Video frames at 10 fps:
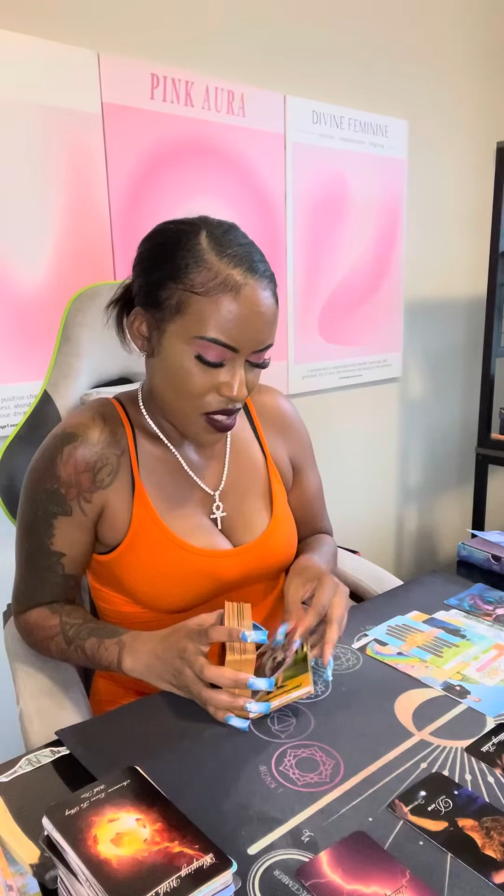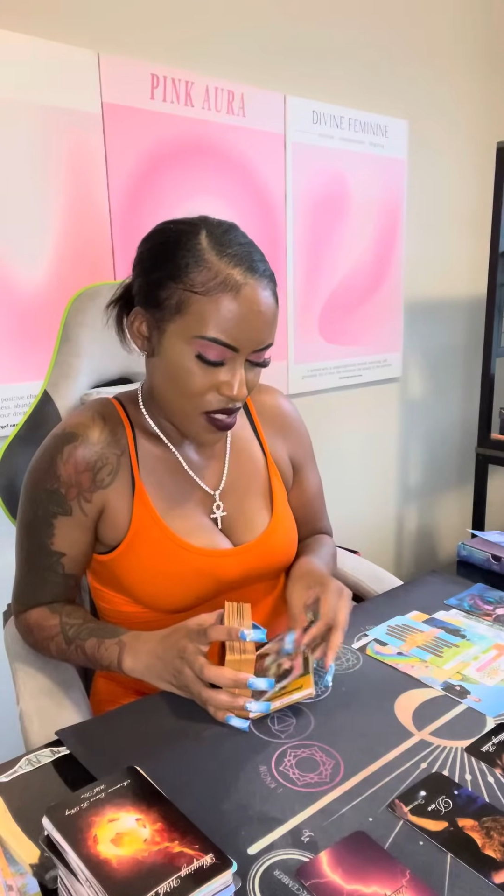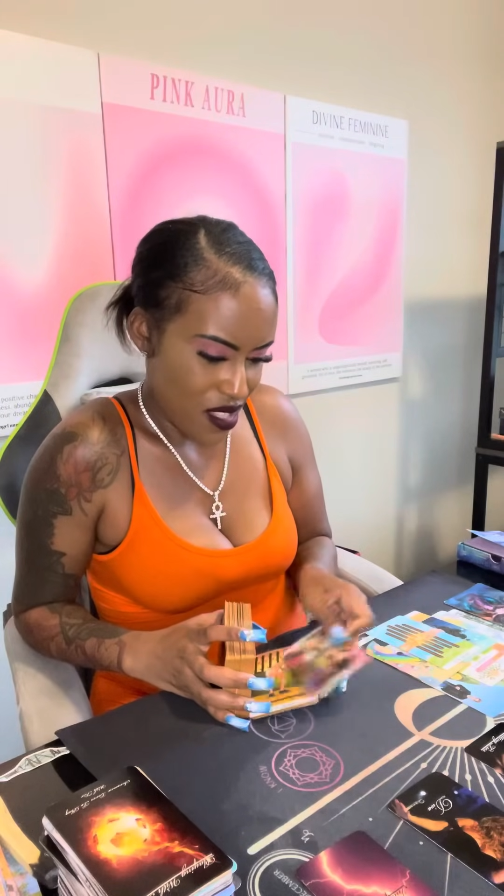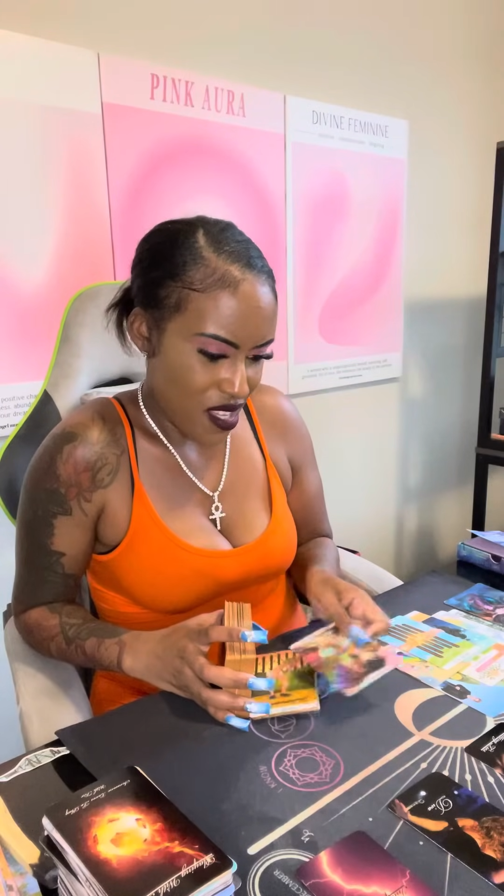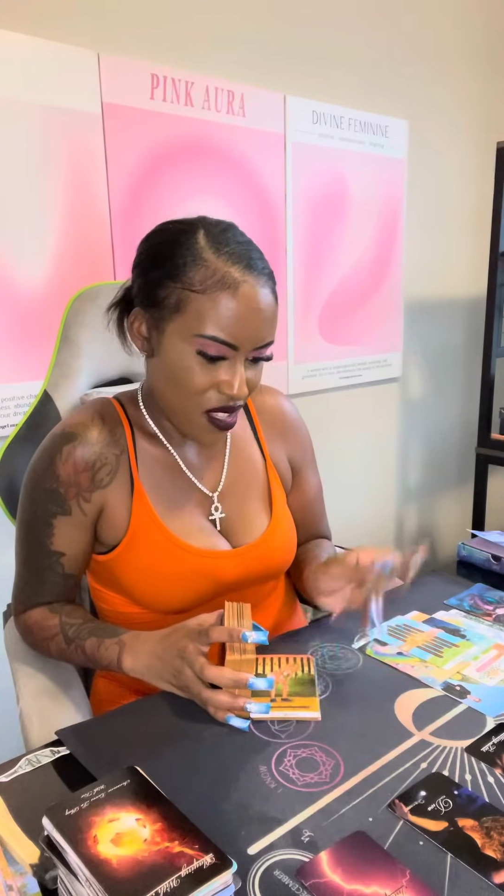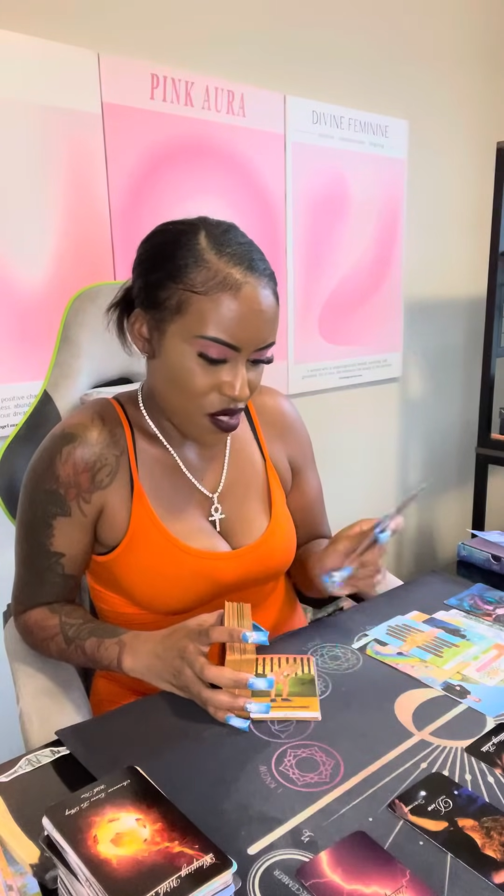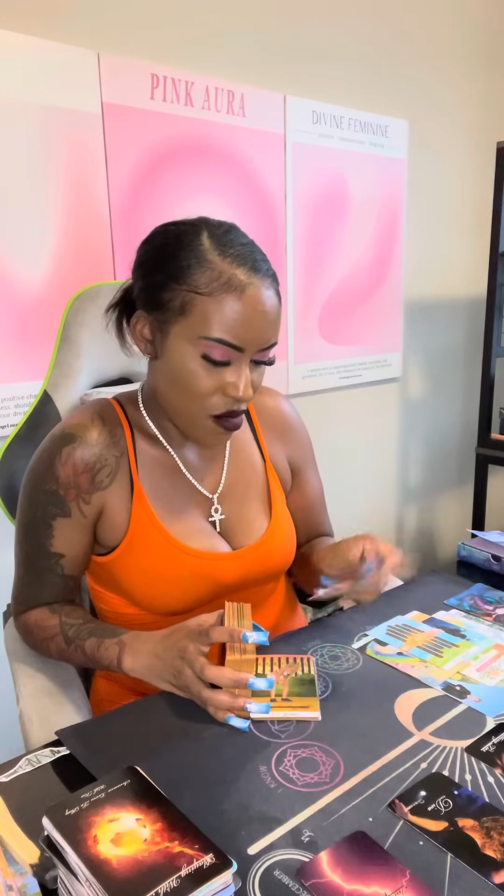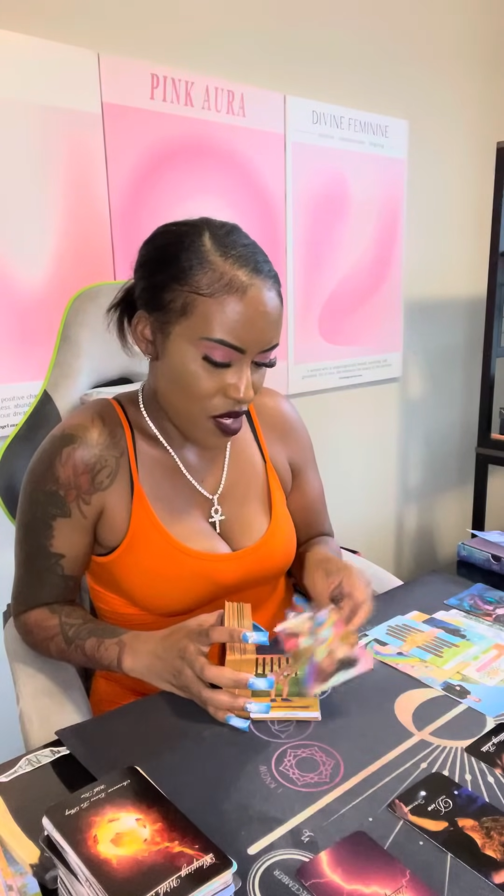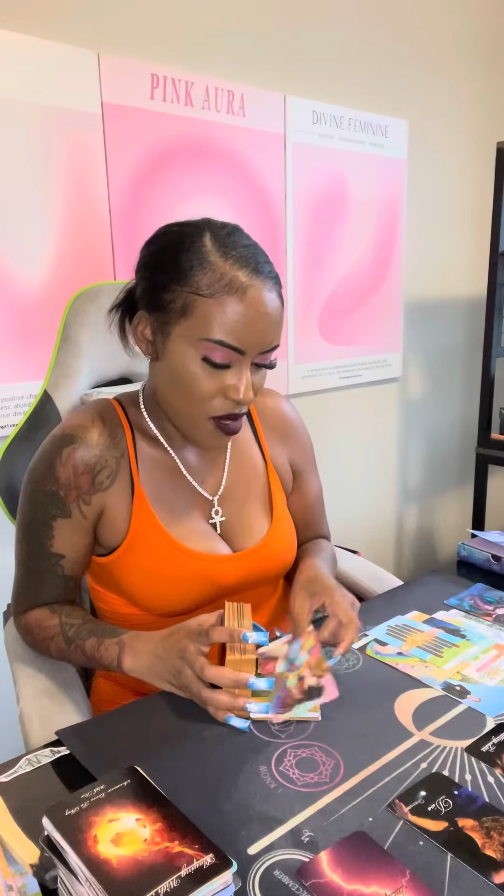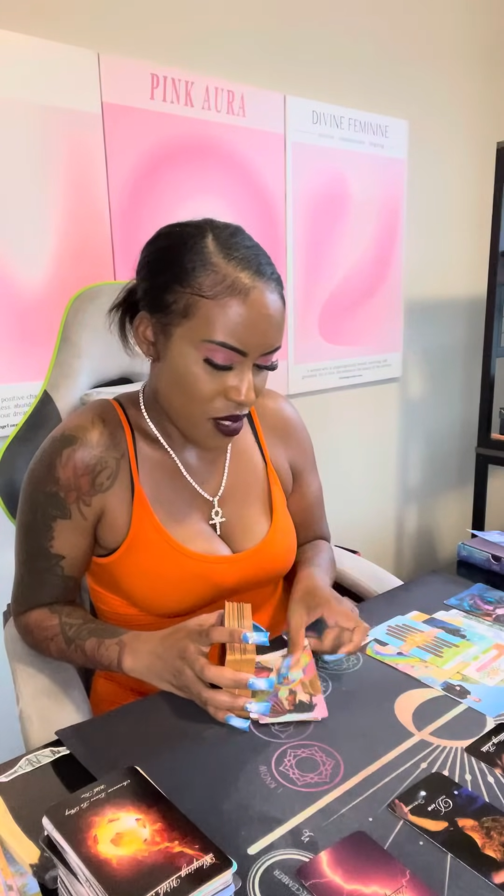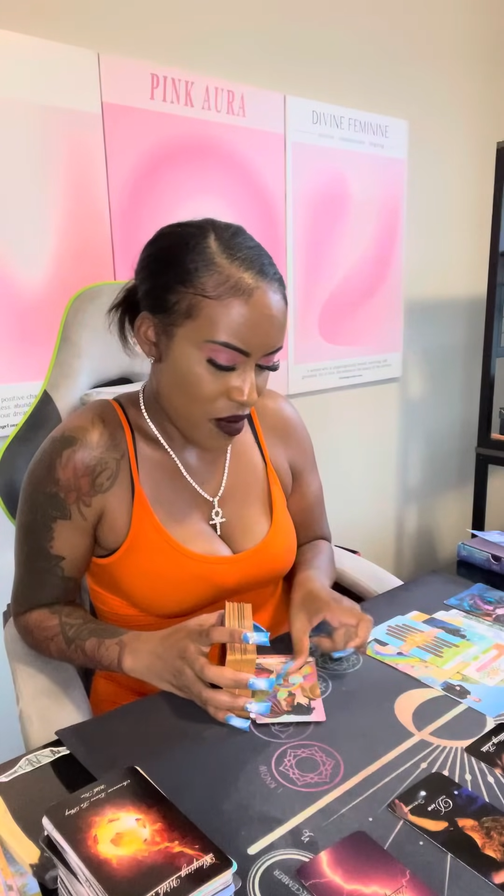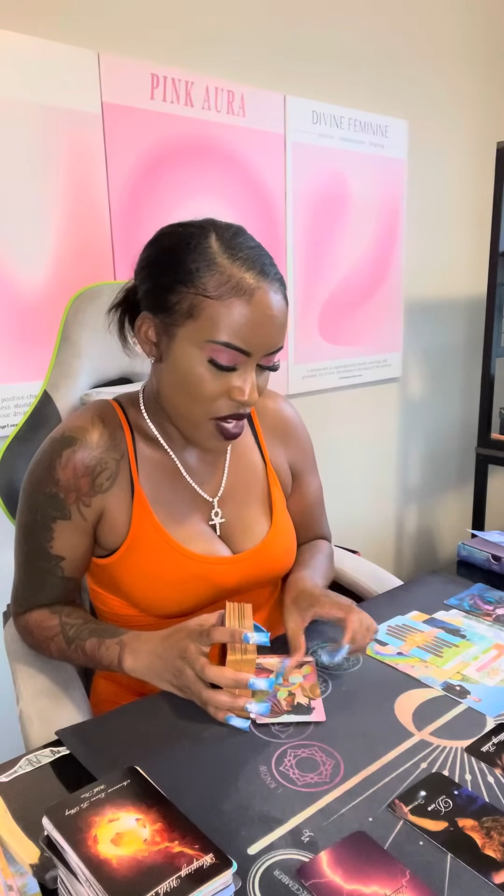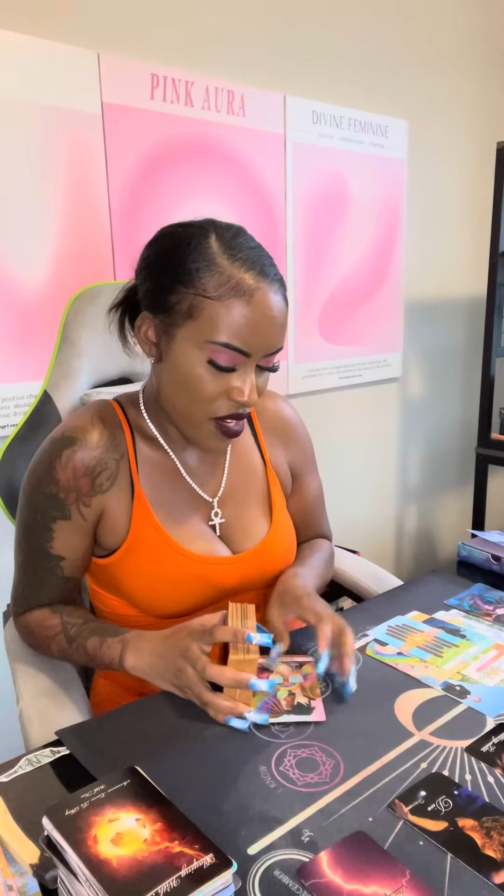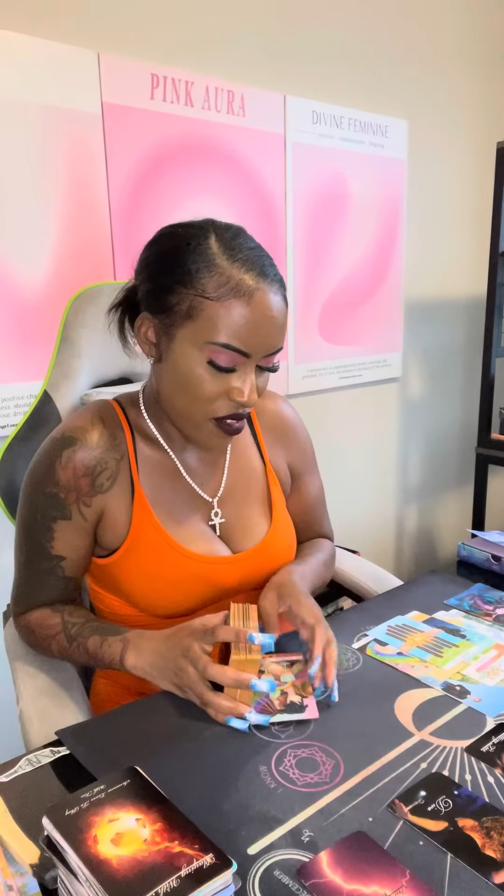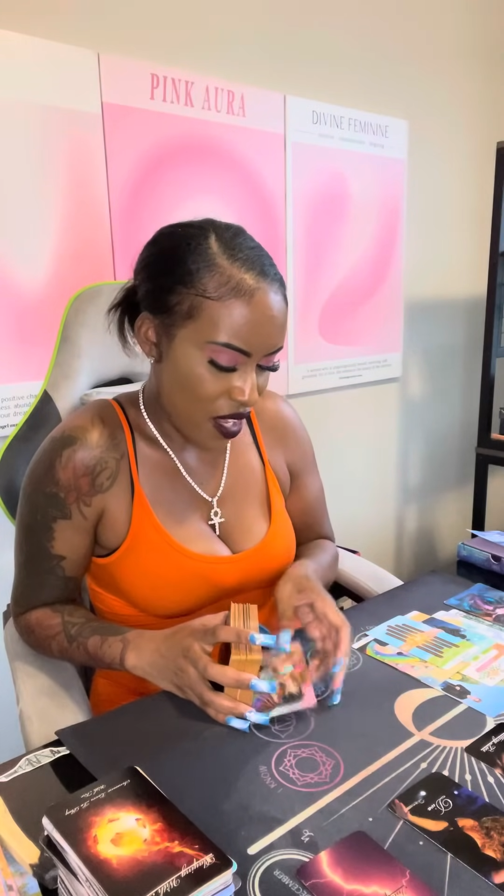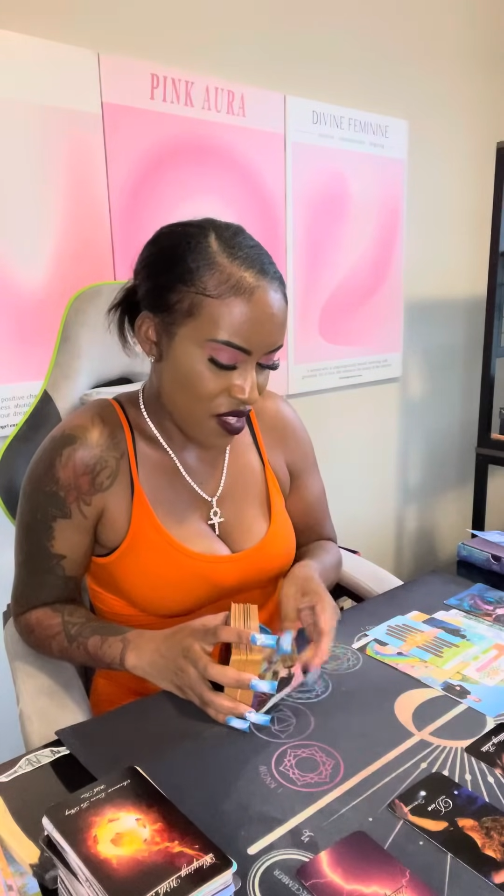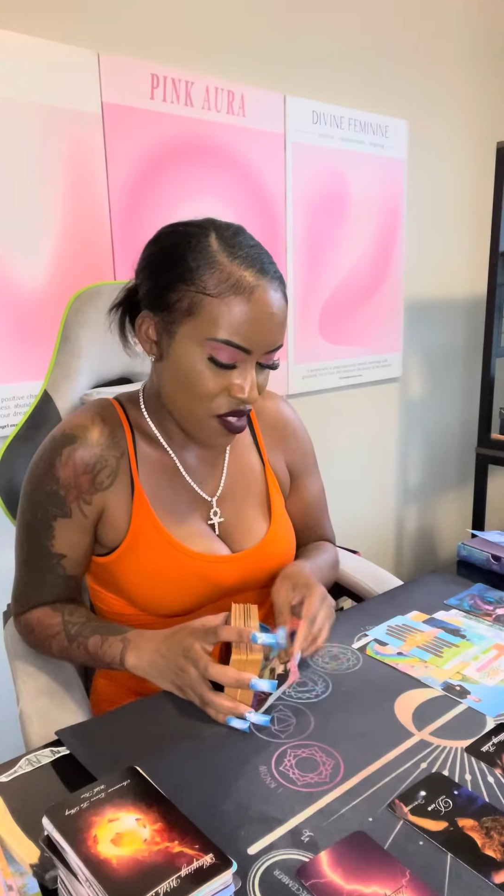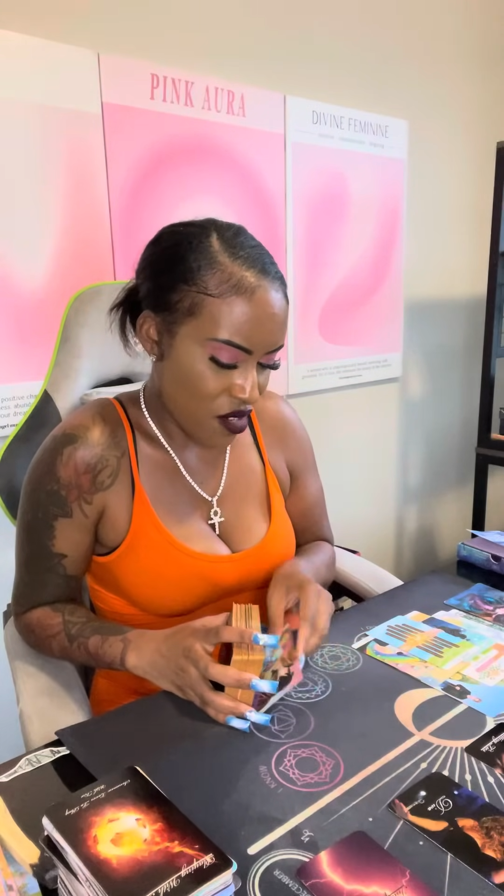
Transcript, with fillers: yeah, to a cup. Somebody here likes you.